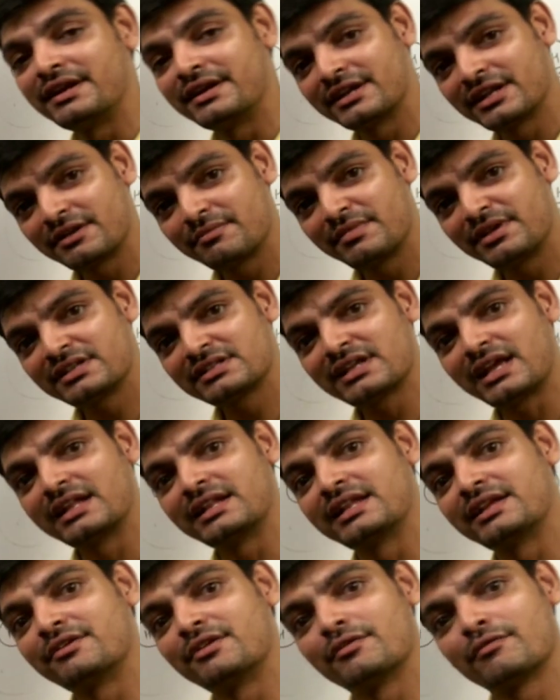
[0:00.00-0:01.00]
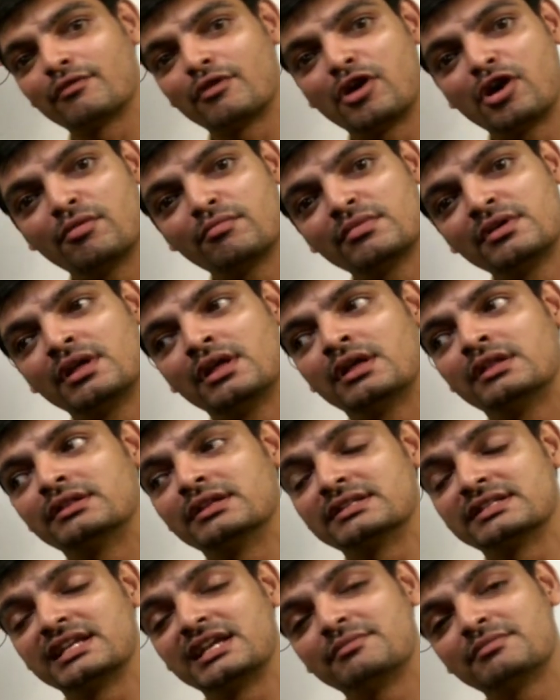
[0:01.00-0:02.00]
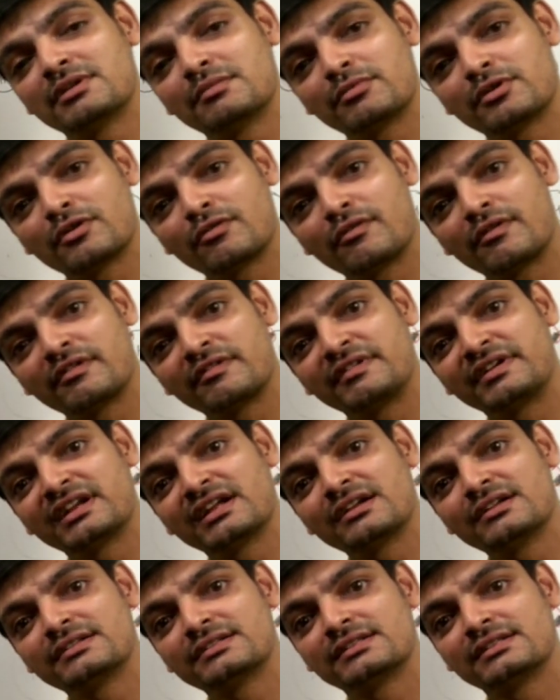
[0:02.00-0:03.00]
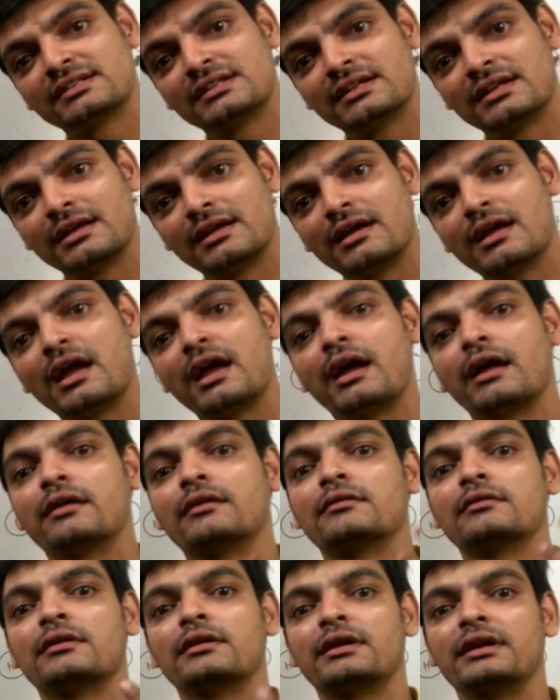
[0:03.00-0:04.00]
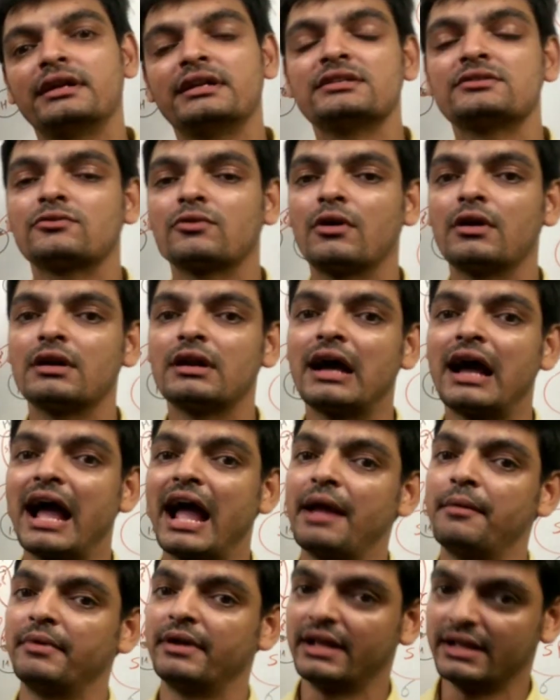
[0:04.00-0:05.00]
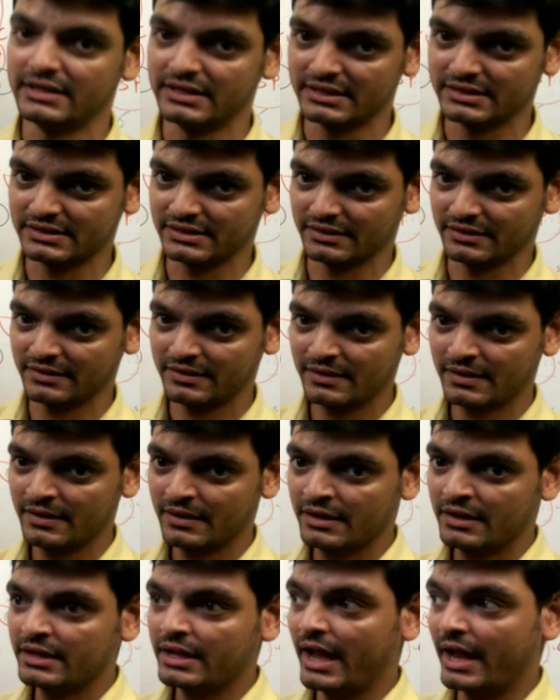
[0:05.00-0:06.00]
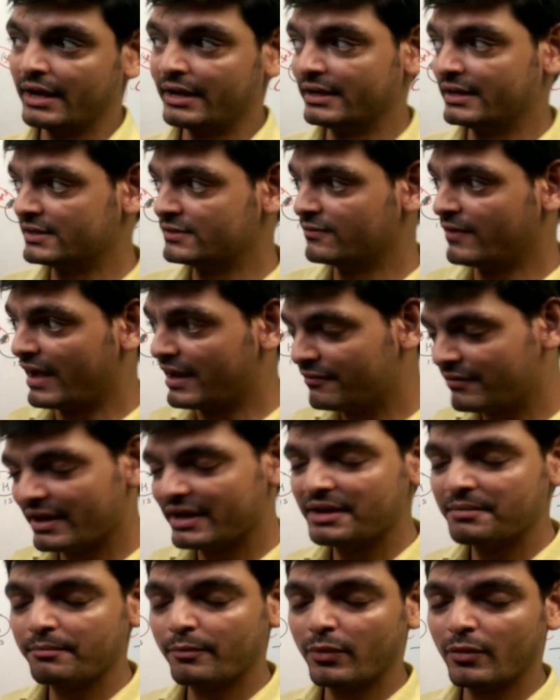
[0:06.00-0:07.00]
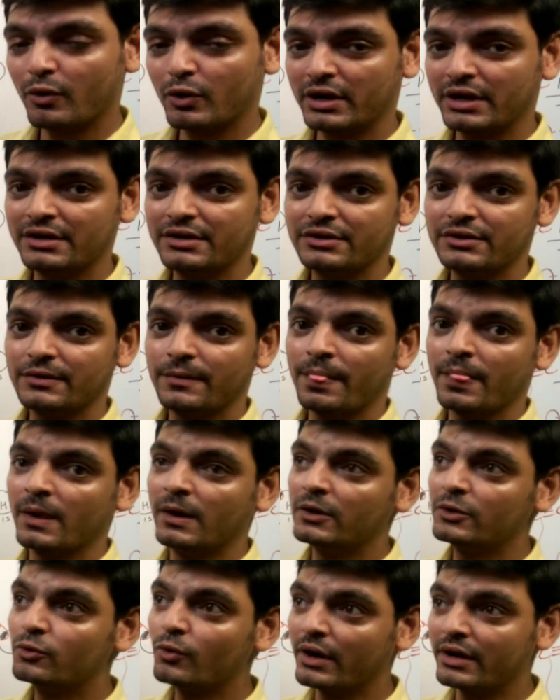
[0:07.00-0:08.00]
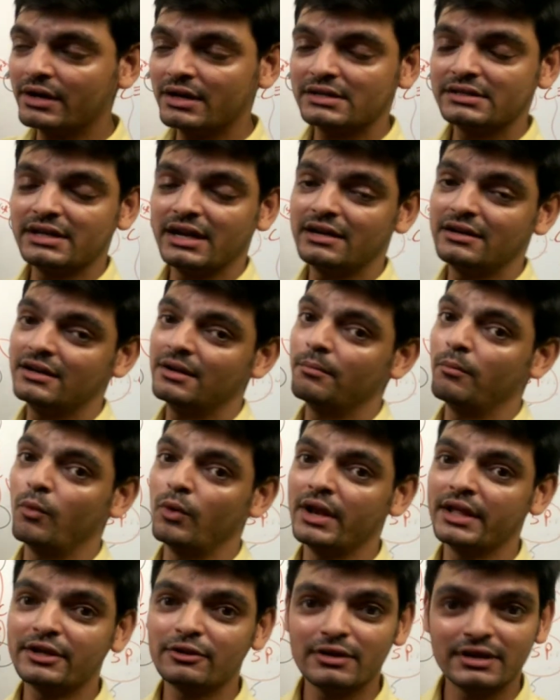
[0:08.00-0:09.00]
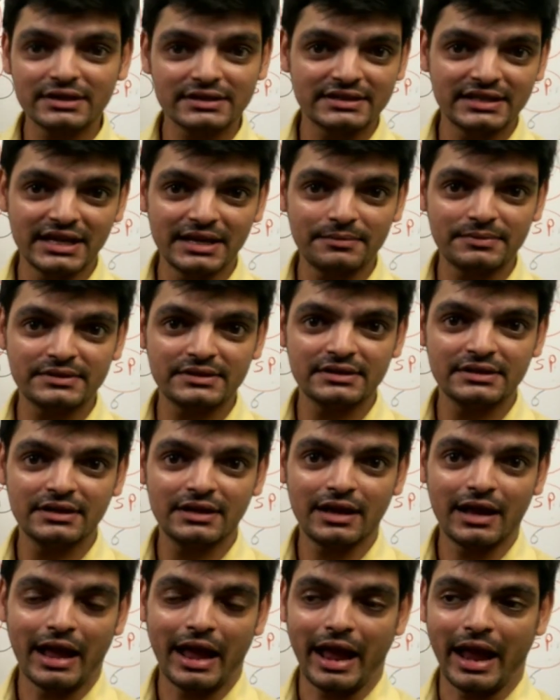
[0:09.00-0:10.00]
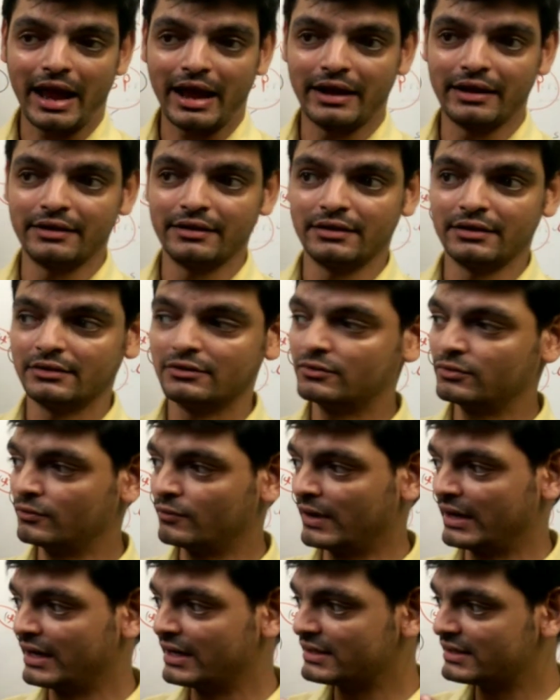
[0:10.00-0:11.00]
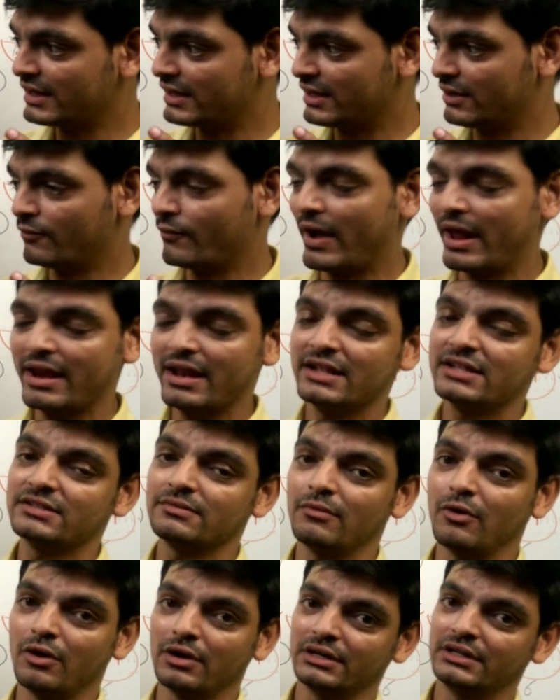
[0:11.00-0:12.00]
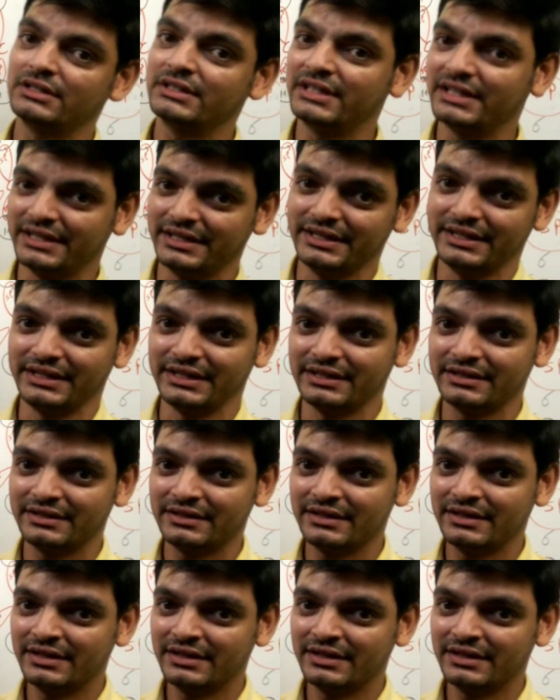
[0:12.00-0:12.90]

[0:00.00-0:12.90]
intermix and they will form the same number of orbitals, and it is called hybridization. And it is very important to understand the molecular shapes and to understand the valence bond theory.